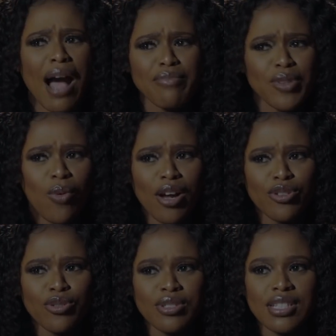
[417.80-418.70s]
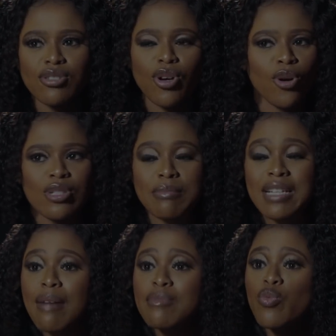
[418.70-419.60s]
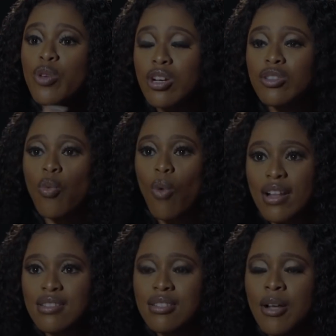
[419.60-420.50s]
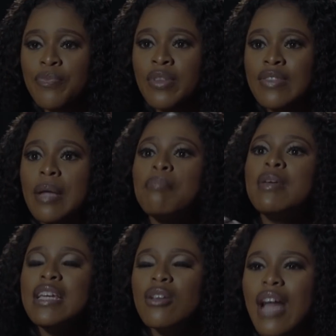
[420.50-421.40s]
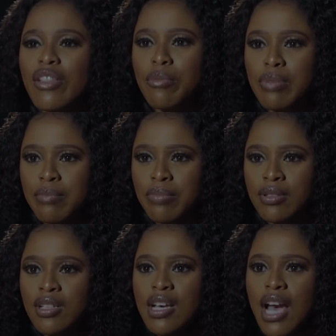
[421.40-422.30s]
I'm the one who did. No, sometimes we are the ones that bleed on other people,